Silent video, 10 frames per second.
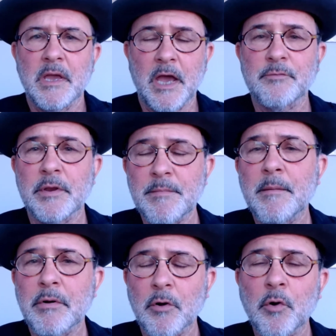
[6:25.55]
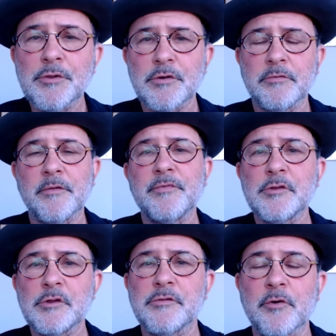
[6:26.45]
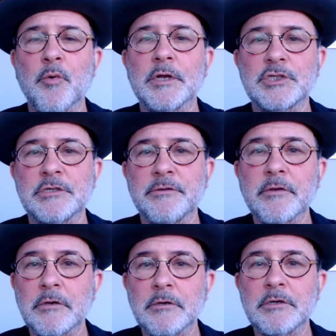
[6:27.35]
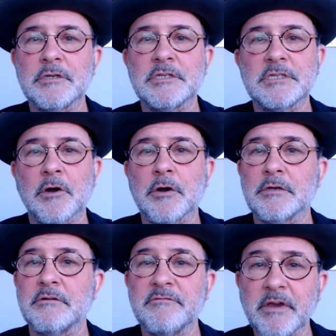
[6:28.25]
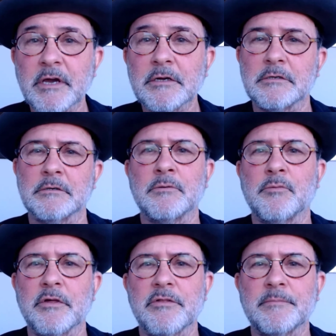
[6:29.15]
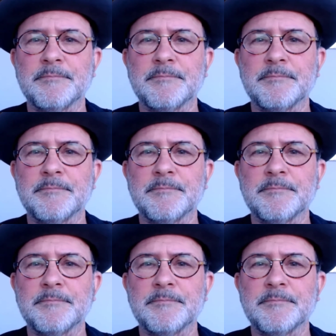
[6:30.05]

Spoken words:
And remember also that this is the question that Goethe started Werther with.